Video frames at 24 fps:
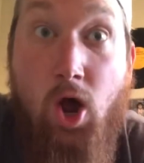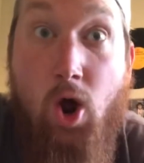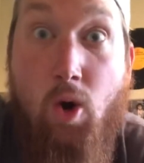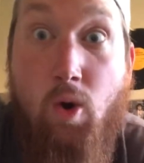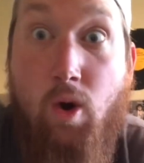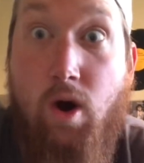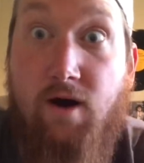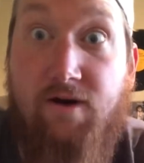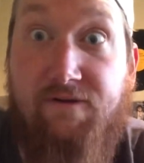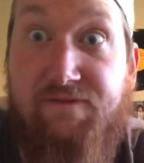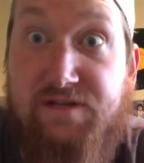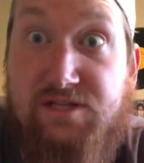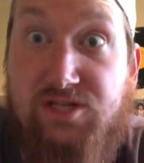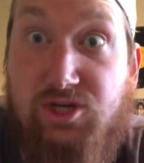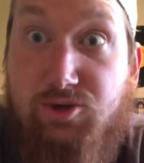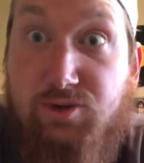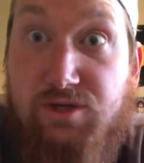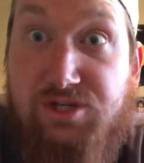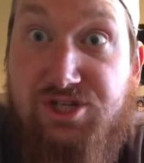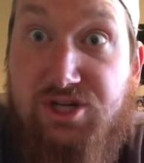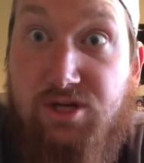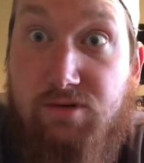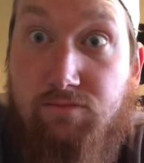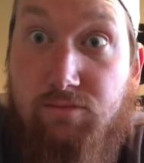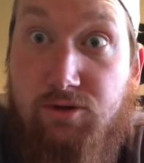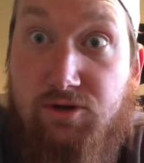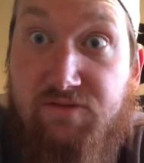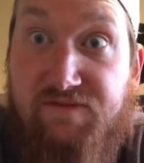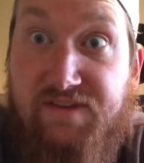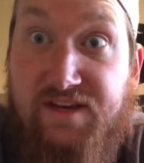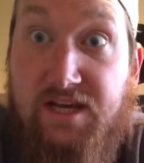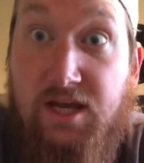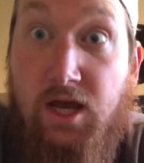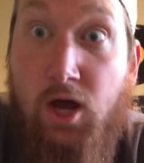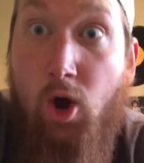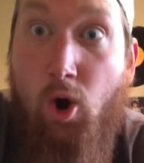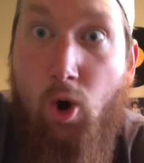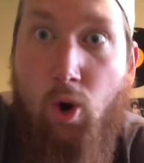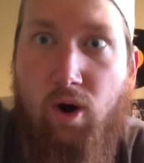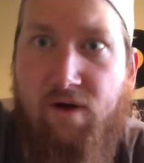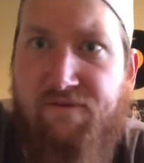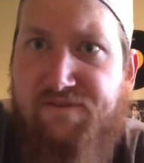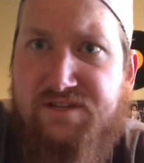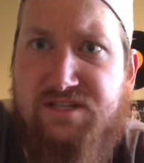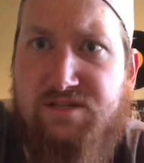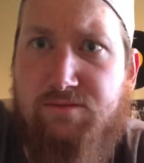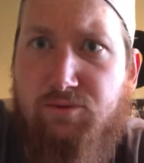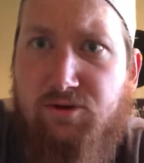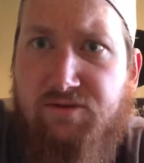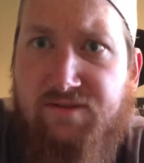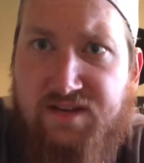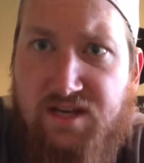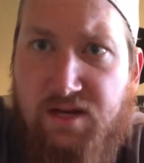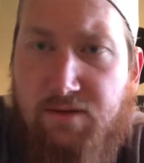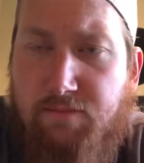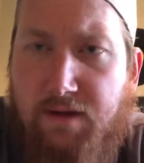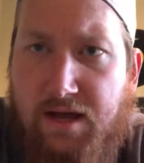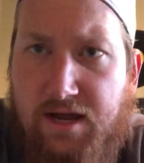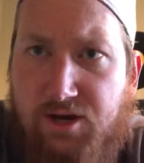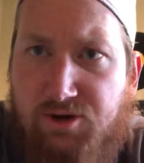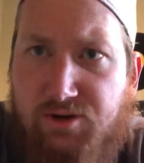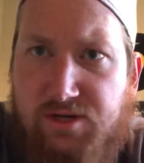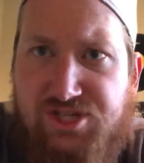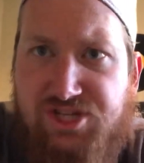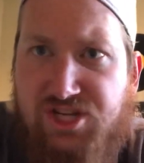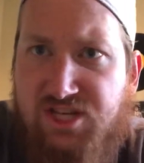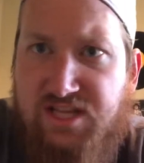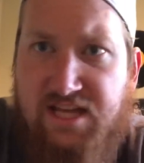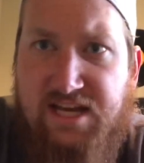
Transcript: well, if it's a Christian movie, or if it's a movie done by a Christian,